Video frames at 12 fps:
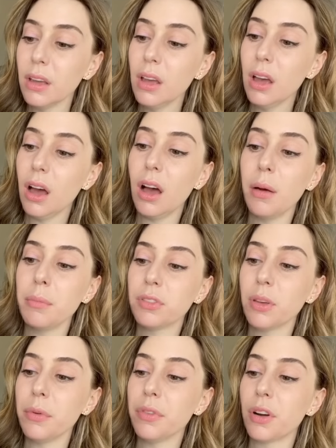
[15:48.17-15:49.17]
Um,
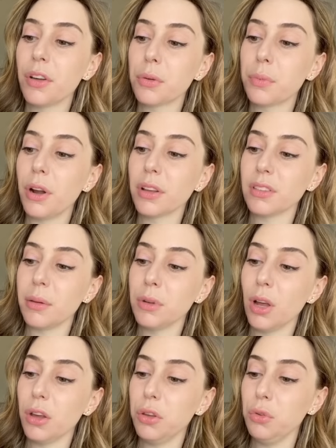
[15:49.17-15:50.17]
some of their other products I'm
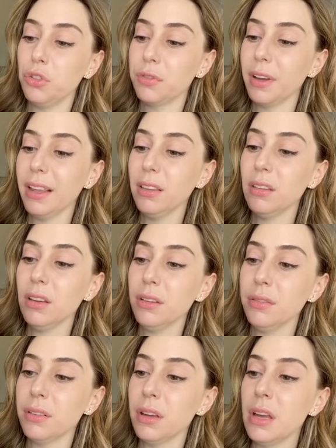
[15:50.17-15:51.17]
not huge fans of.